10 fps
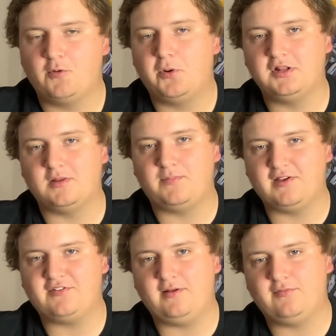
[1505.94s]
you're putting the
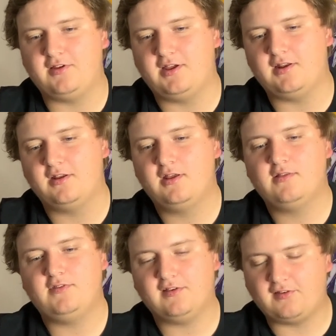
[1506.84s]
best teams in,
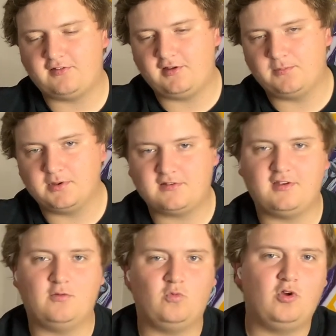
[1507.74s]
the SEC and Big
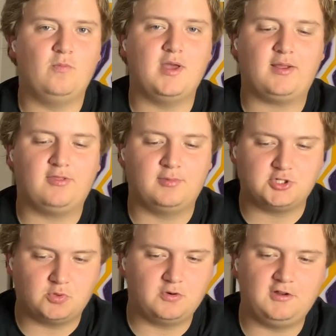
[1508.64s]
Ten will make the
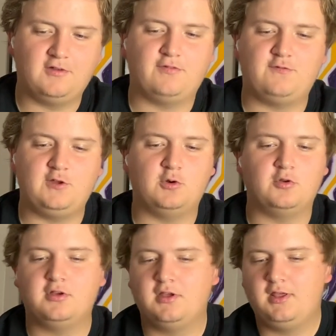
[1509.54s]
majority of the
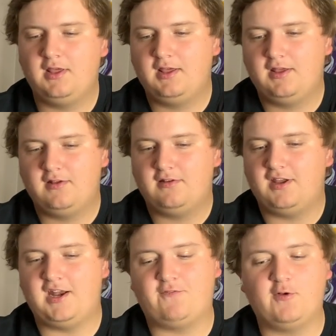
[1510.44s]
field.
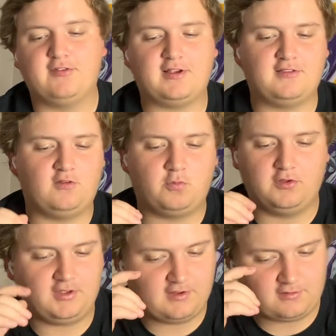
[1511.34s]
And it feels like at this
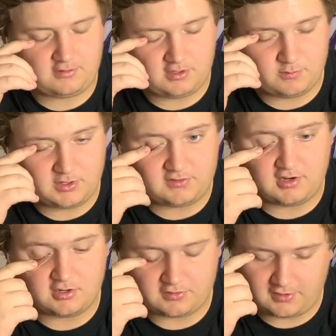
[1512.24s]
point the SEC and Big Ten
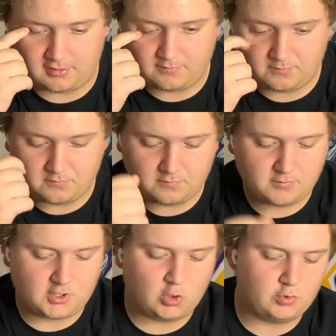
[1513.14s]
are just like
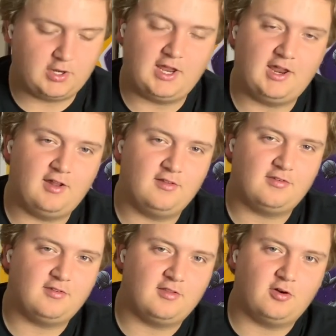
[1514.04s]
holding
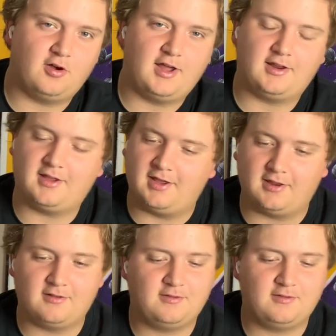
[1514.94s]
hands, and they're like, hey,